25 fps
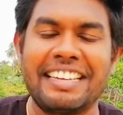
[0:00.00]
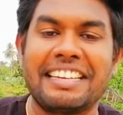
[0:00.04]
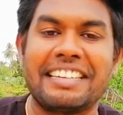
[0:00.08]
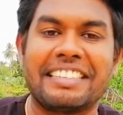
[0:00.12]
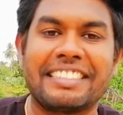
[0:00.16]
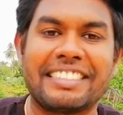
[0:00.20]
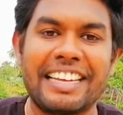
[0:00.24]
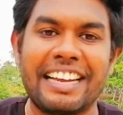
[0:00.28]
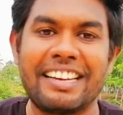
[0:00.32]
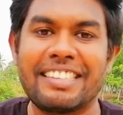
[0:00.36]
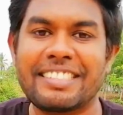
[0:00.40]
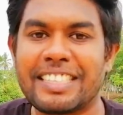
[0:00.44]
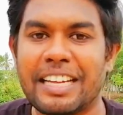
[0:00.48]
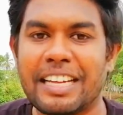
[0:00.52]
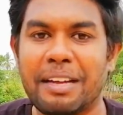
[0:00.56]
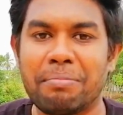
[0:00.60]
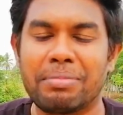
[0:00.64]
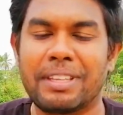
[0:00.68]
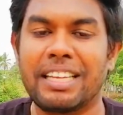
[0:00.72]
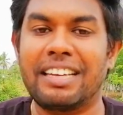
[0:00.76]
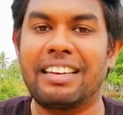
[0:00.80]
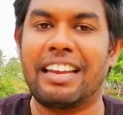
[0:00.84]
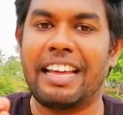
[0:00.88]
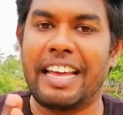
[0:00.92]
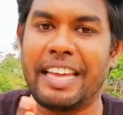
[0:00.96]
tell
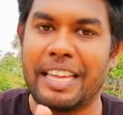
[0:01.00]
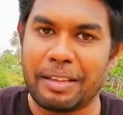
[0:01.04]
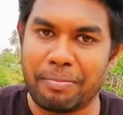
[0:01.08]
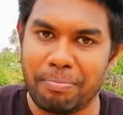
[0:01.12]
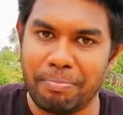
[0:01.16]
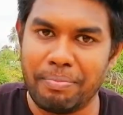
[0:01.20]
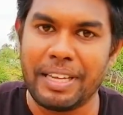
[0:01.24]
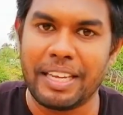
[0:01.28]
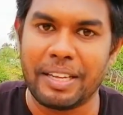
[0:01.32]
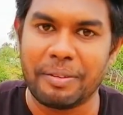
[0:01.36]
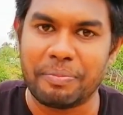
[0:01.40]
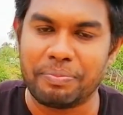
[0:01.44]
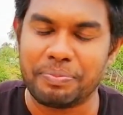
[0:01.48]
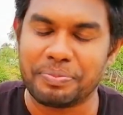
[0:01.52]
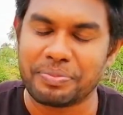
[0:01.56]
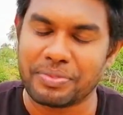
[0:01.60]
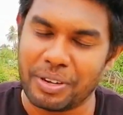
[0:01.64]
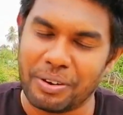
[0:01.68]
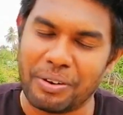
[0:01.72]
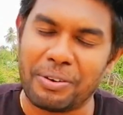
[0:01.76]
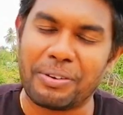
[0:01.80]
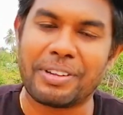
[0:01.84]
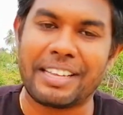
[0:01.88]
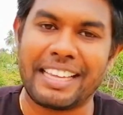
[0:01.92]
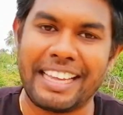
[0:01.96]
something like me,
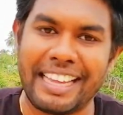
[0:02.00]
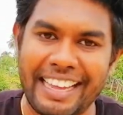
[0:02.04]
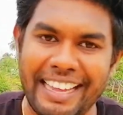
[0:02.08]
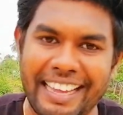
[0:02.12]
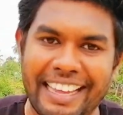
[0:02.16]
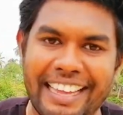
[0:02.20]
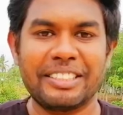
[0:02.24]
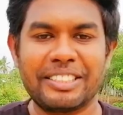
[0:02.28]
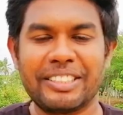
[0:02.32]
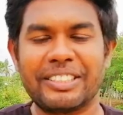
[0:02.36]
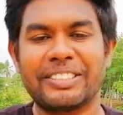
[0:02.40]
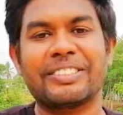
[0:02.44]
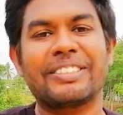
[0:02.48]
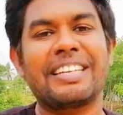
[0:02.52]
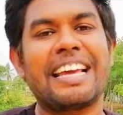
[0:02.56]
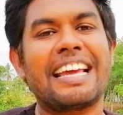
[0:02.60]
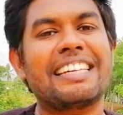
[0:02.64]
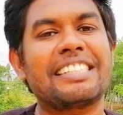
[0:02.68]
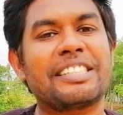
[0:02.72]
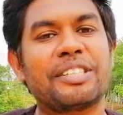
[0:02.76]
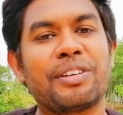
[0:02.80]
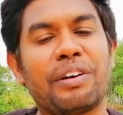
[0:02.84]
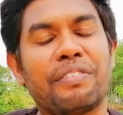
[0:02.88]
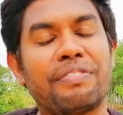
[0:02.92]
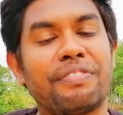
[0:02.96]
okay. So today
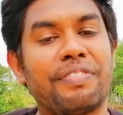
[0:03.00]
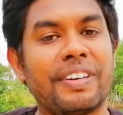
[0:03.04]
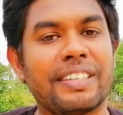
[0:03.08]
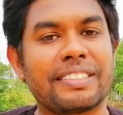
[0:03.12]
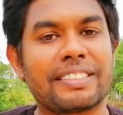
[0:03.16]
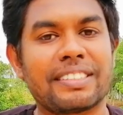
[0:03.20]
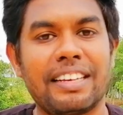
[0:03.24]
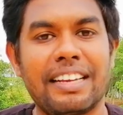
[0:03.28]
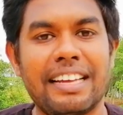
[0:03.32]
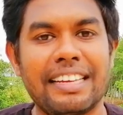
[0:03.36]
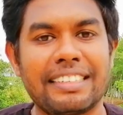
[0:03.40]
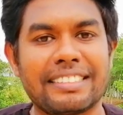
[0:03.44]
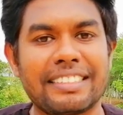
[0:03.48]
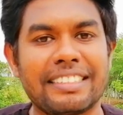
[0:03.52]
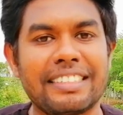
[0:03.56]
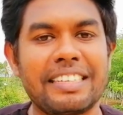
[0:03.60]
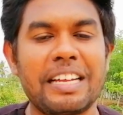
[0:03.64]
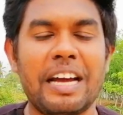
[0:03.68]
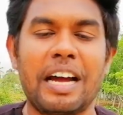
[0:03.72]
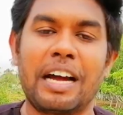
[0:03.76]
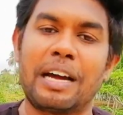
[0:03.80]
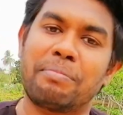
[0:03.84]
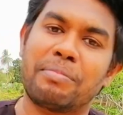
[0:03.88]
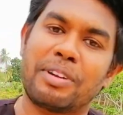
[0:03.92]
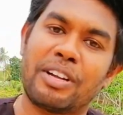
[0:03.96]
is your first lesson.
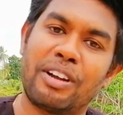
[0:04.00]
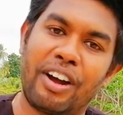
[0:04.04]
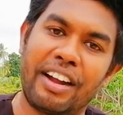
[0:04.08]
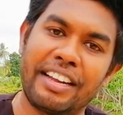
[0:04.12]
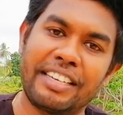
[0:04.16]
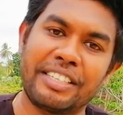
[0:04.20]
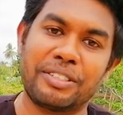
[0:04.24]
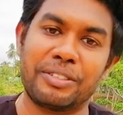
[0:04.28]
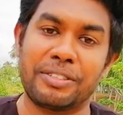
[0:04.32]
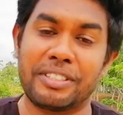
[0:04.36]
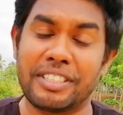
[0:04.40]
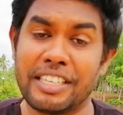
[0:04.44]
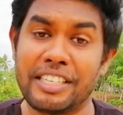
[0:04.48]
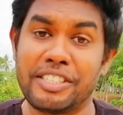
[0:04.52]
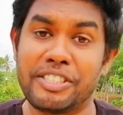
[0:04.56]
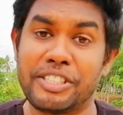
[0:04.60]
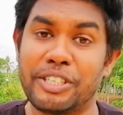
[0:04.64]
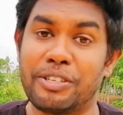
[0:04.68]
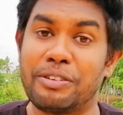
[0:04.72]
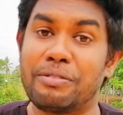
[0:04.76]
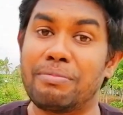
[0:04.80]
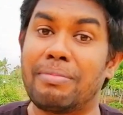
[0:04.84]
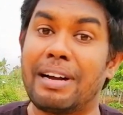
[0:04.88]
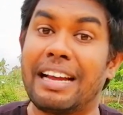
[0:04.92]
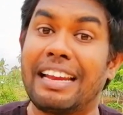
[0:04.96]
I'm going to teach
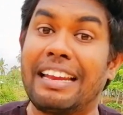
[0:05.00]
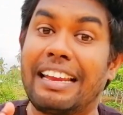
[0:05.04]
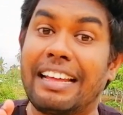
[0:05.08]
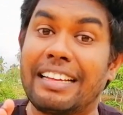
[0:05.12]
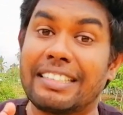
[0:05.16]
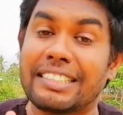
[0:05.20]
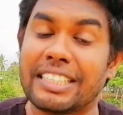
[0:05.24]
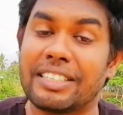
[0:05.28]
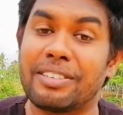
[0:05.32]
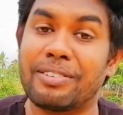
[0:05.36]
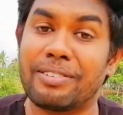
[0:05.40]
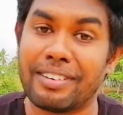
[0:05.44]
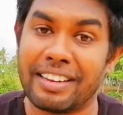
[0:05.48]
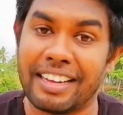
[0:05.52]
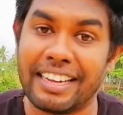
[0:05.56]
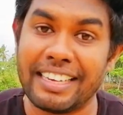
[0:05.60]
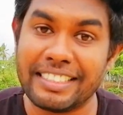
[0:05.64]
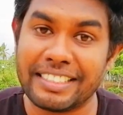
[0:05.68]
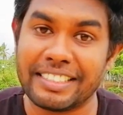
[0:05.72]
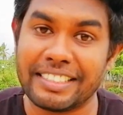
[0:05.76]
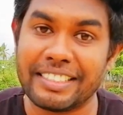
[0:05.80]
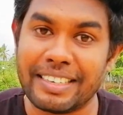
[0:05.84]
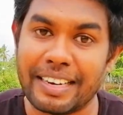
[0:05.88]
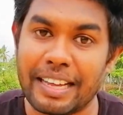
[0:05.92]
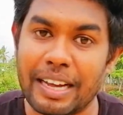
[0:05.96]
you my lesson
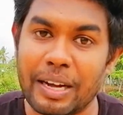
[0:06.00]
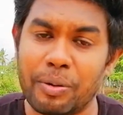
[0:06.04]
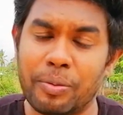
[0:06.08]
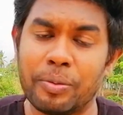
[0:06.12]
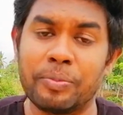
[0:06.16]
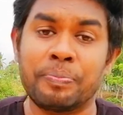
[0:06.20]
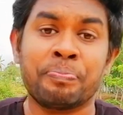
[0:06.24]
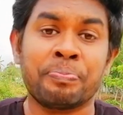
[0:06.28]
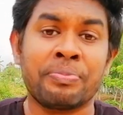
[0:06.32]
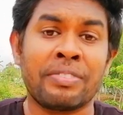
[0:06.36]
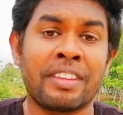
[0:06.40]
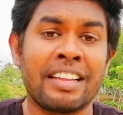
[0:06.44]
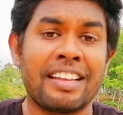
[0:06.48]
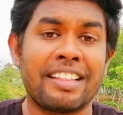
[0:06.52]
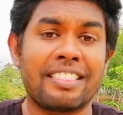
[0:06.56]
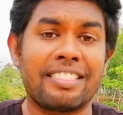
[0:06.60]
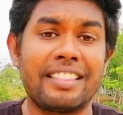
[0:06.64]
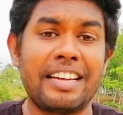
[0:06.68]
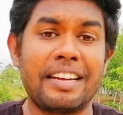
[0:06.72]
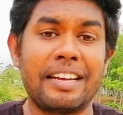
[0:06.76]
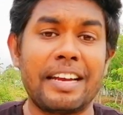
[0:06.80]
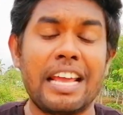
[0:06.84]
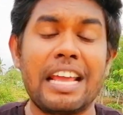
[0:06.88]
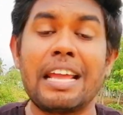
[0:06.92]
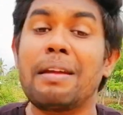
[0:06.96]
right now.
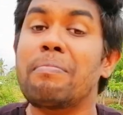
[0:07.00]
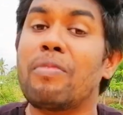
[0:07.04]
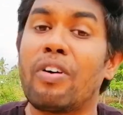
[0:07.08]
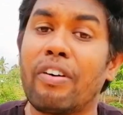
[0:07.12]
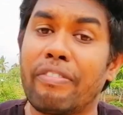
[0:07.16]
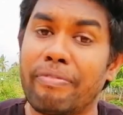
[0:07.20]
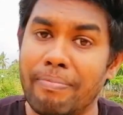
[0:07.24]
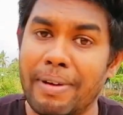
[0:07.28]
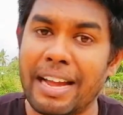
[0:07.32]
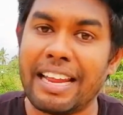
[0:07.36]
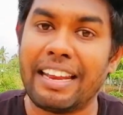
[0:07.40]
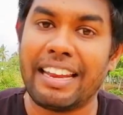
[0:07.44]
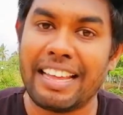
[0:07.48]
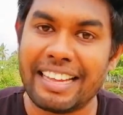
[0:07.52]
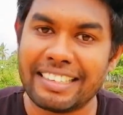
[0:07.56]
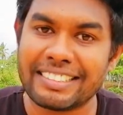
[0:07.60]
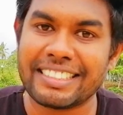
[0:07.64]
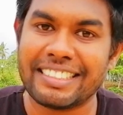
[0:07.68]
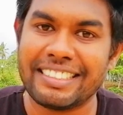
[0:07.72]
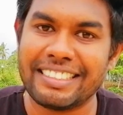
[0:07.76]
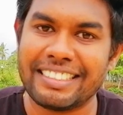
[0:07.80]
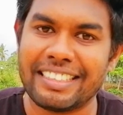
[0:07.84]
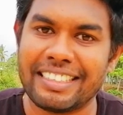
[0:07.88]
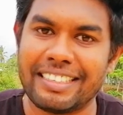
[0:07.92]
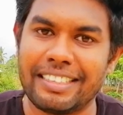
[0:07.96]
The name of my
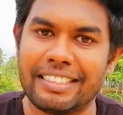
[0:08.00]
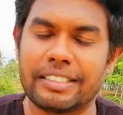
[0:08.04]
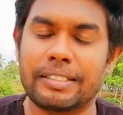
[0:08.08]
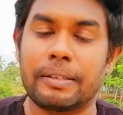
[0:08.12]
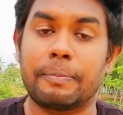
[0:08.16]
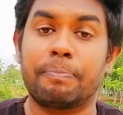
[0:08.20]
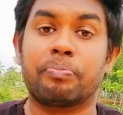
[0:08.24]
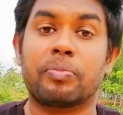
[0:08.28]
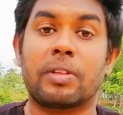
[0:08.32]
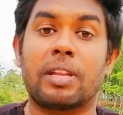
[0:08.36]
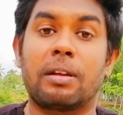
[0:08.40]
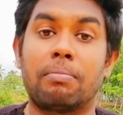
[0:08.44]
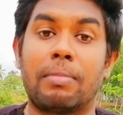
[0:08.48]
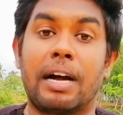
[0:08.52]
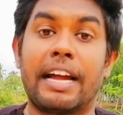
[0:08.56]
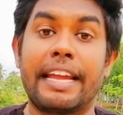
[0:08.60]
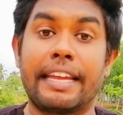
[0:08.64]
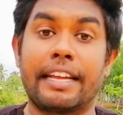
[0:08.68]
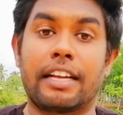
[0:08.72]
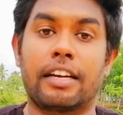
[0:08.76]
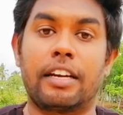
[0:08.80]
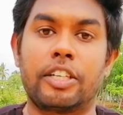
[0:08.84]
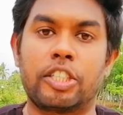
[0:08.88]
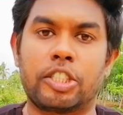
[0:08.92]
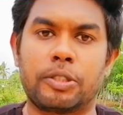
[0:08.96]
lesson is My
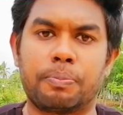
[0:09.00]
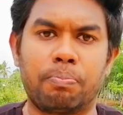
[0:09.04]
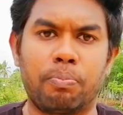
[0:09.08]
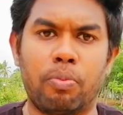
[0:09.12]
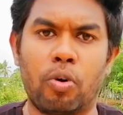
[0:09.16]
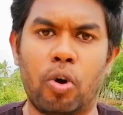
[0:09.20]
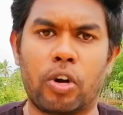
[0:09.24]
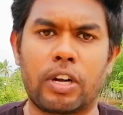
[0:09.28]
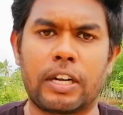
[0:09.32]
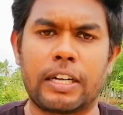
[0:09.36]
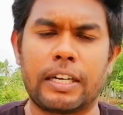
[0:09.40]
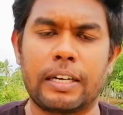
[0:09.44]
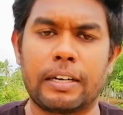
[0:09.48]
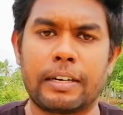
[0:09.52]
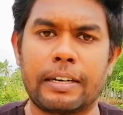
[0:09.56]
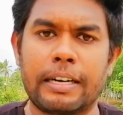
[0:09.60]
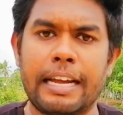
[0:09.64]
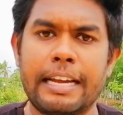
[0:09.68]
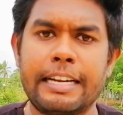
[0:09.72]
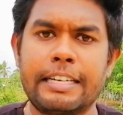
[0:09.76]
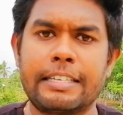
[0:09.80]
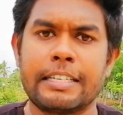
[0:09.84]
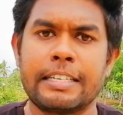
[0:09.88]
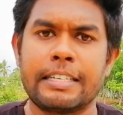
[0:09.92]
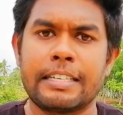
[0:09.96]
English Book,
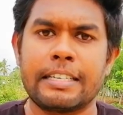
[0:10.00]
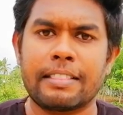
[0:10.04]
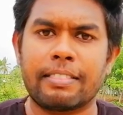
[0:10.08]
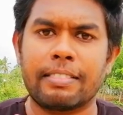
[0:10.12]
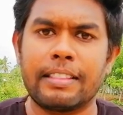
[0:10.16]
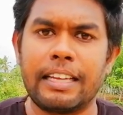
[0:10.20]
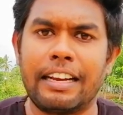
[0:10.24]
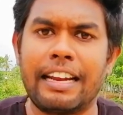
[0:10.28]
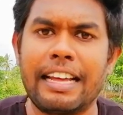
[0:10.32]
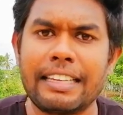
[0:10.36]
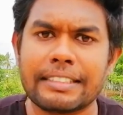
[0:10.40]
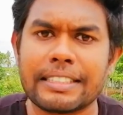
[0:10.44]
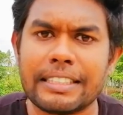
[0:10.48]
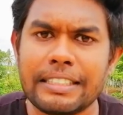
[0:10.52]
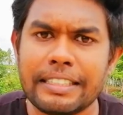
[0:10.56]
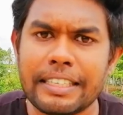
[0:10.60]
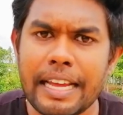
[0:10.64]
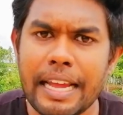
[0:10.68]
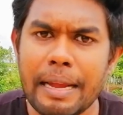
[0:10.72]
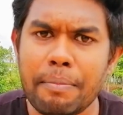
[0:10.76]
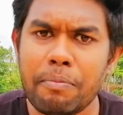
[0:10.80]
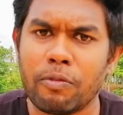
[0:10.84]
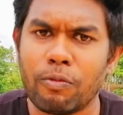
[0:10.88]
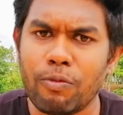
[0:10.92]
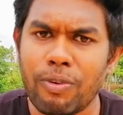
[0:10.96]
right? The lesson
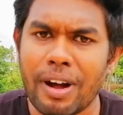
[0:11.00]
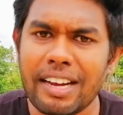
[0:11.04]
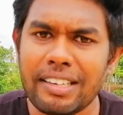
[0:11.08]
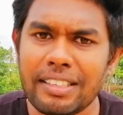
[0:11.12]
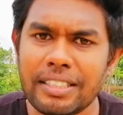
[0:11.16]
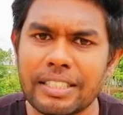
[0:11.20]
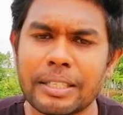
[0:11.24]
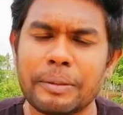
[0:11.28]
name, what?